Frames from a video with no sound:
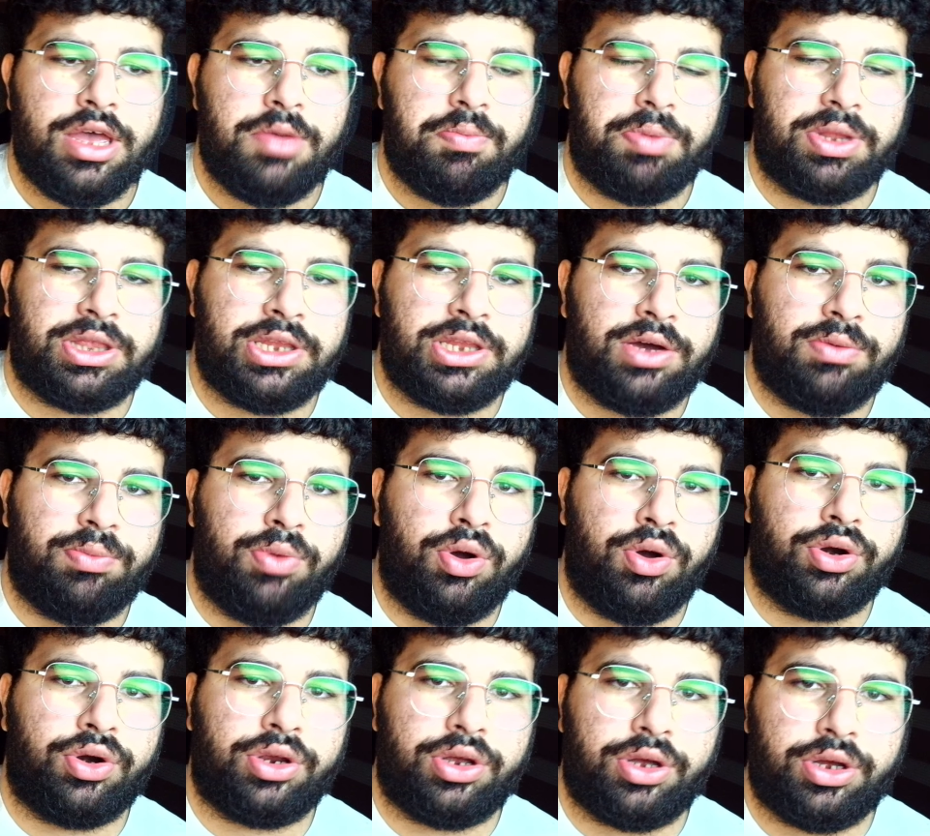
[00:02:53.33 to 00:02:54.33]
But now
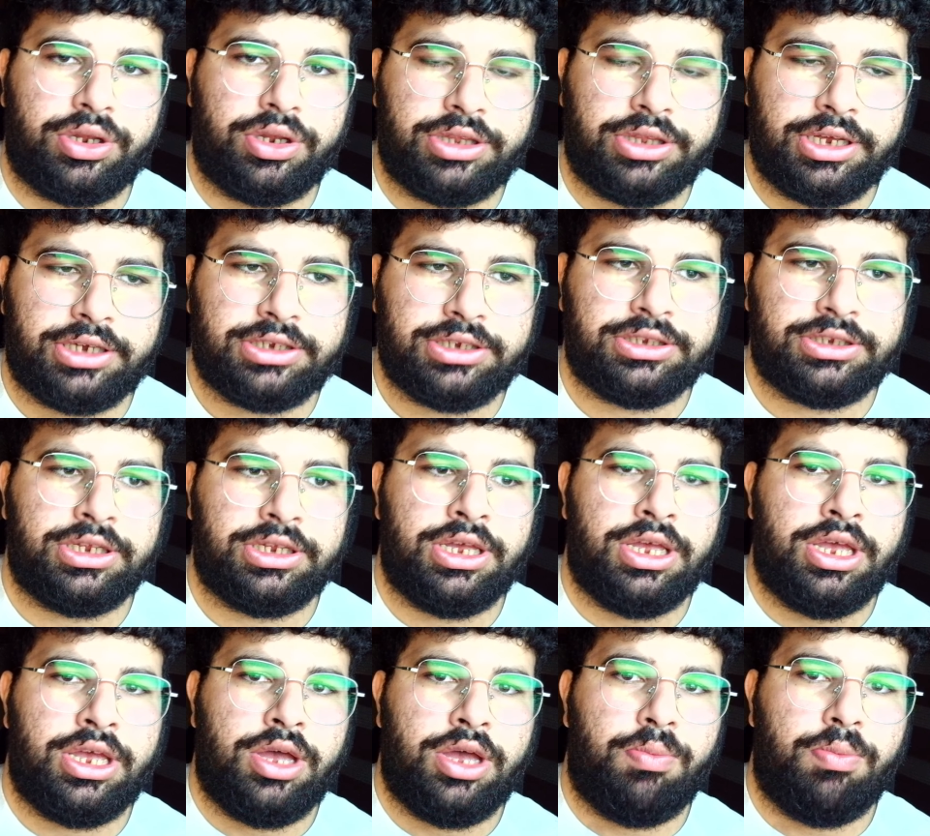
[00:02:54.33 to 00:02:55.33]
more context,
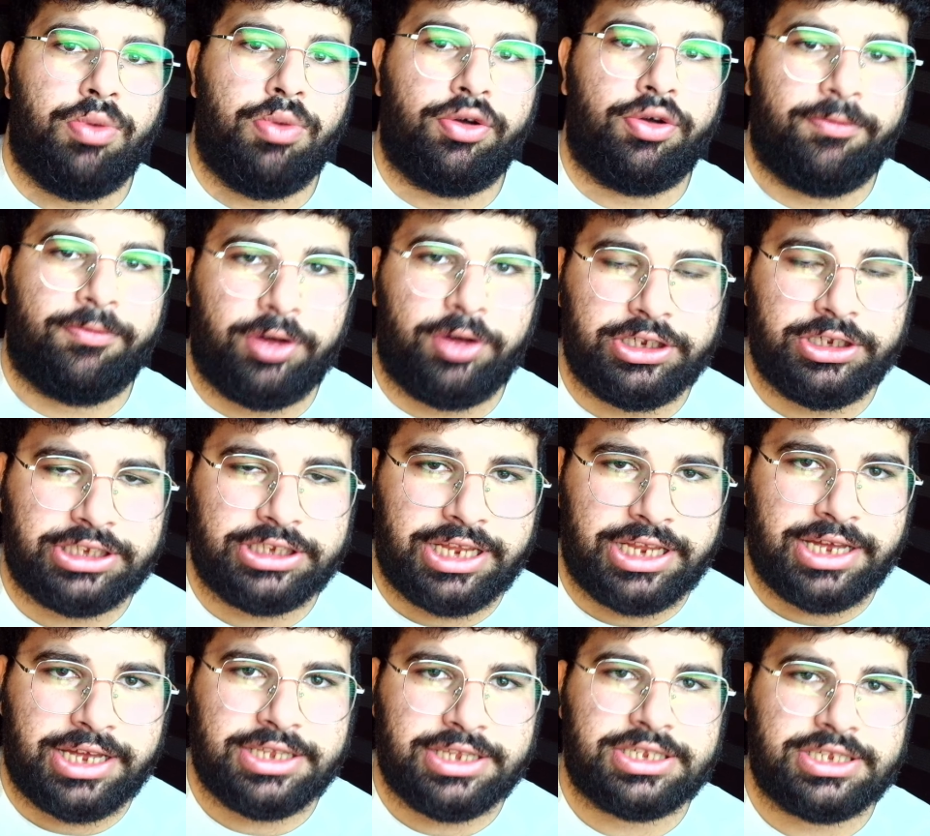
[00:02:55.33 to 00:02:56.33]
more voice
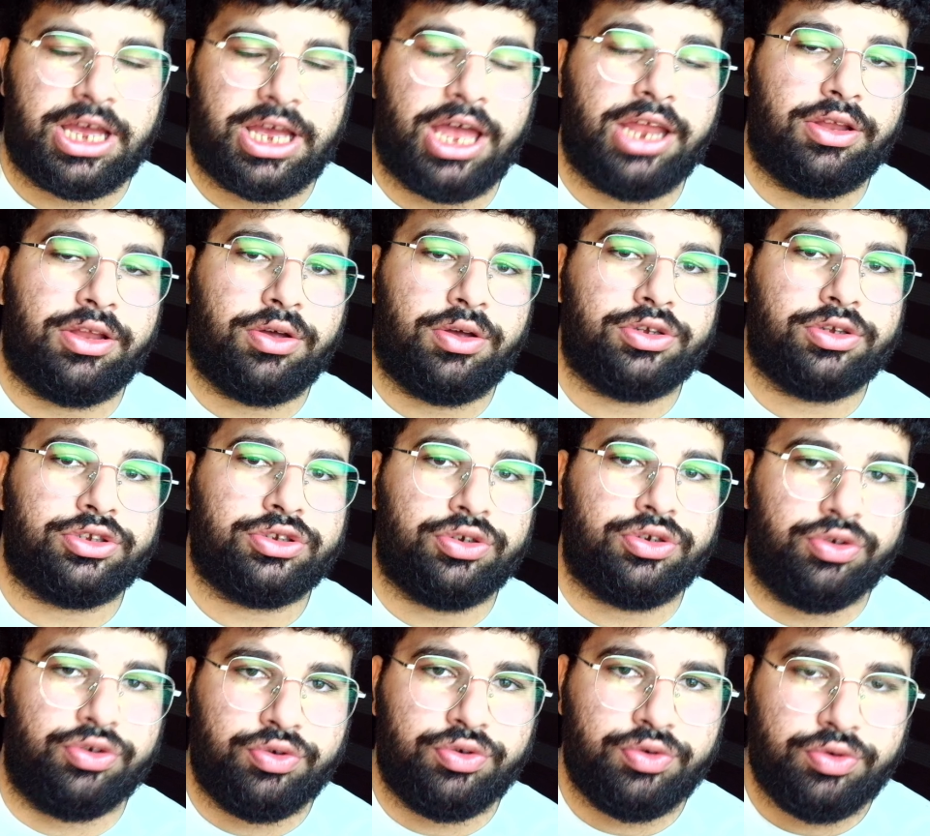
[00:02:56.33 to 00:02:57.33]
lines, and also
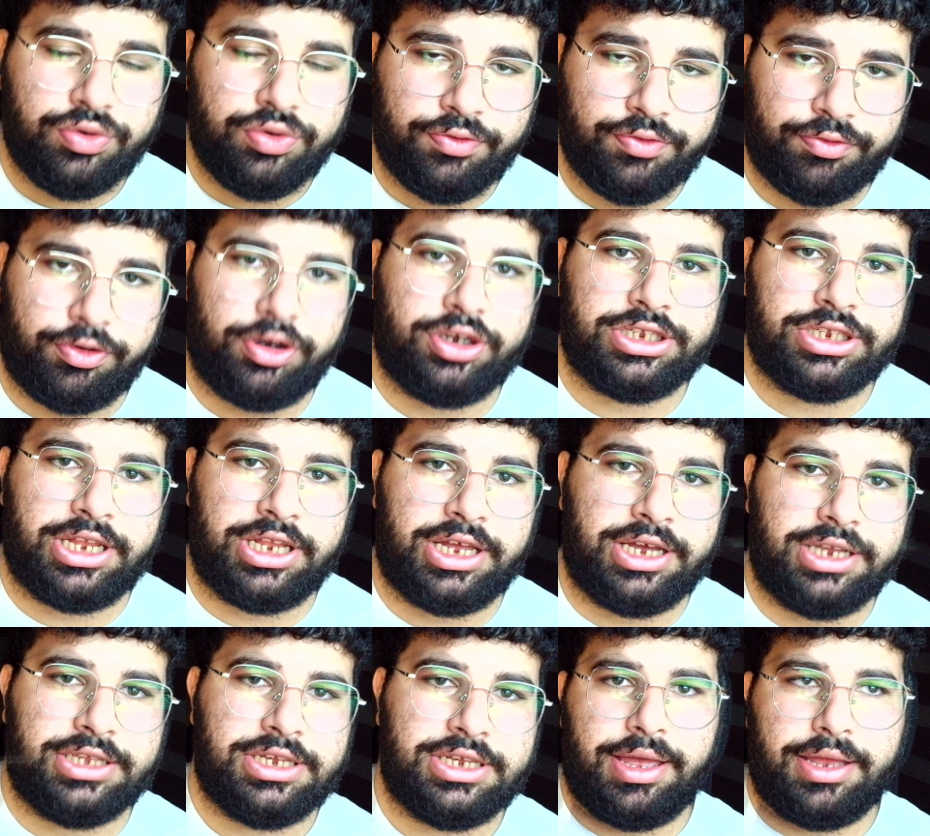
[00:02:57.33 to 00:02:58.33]
new voice
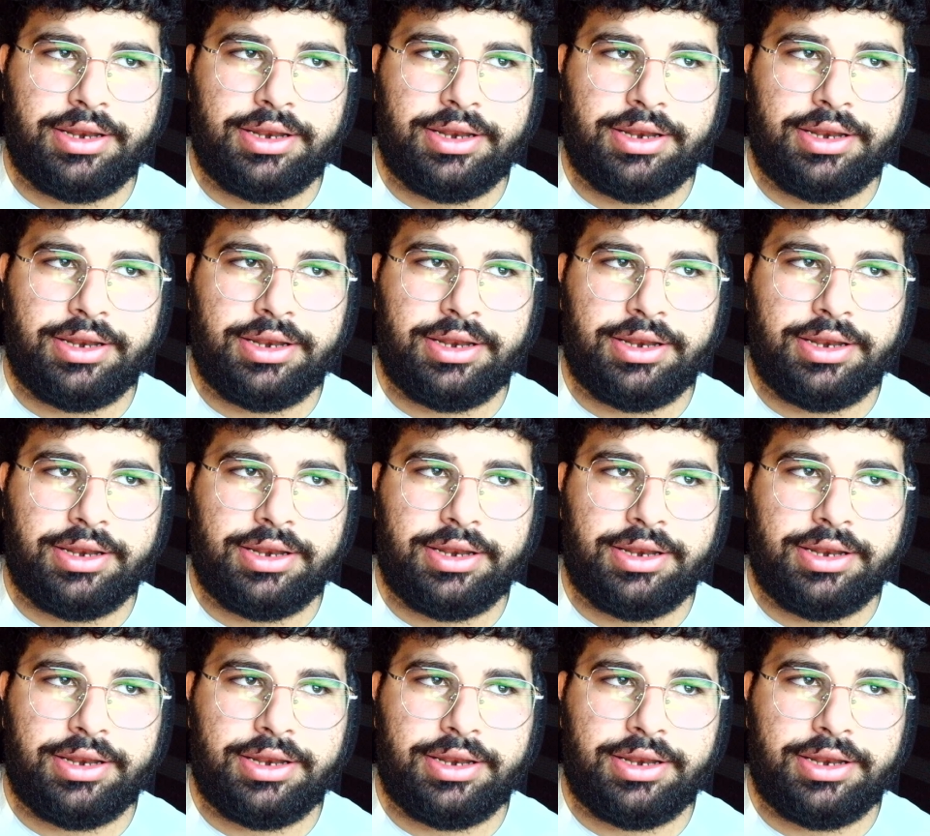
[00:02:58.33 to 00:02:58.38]
lines.